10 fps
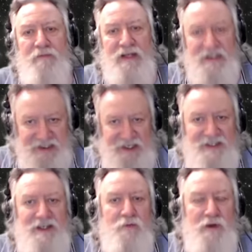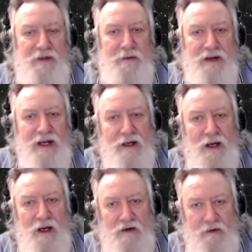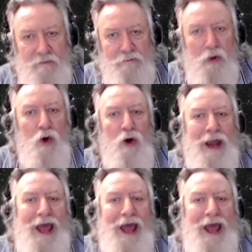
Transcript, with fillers: consistent with them being born